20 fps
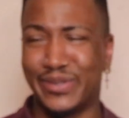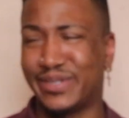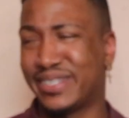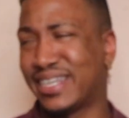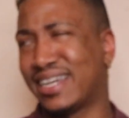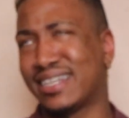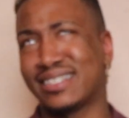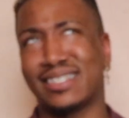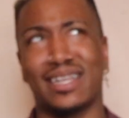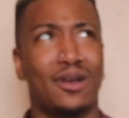
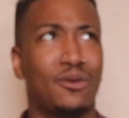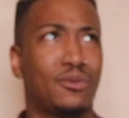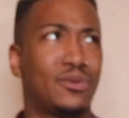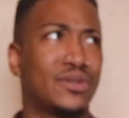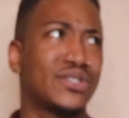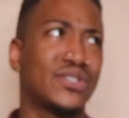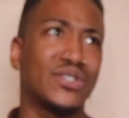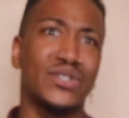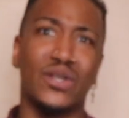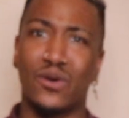Yes, I
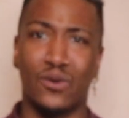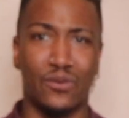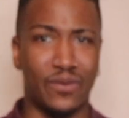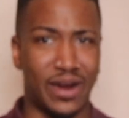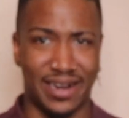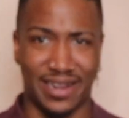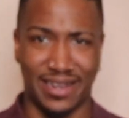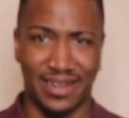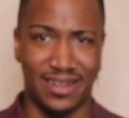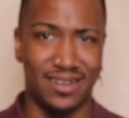was so
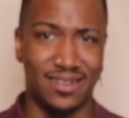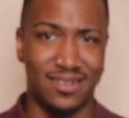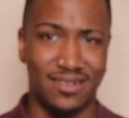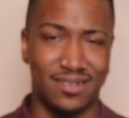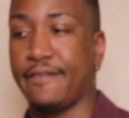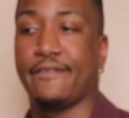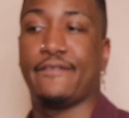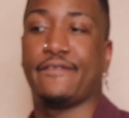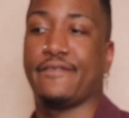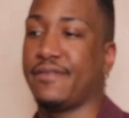ready.
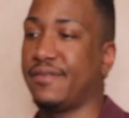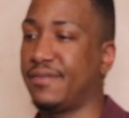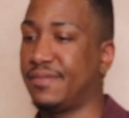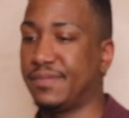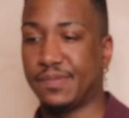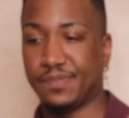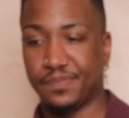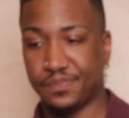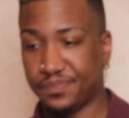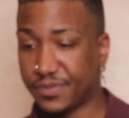
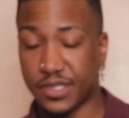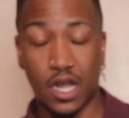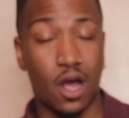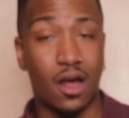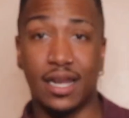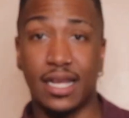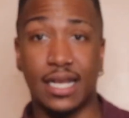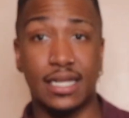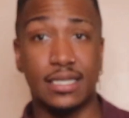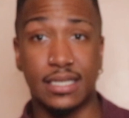
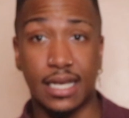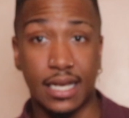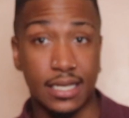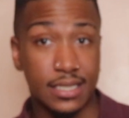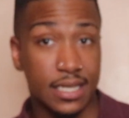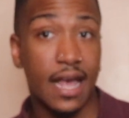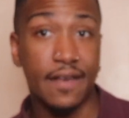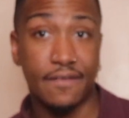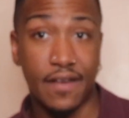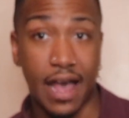All I can say is
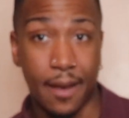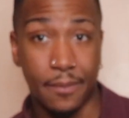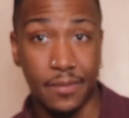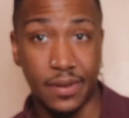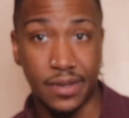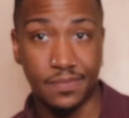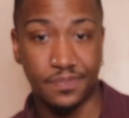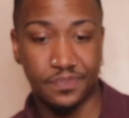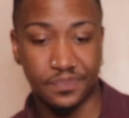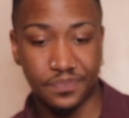life
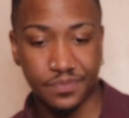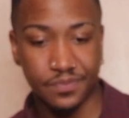happened.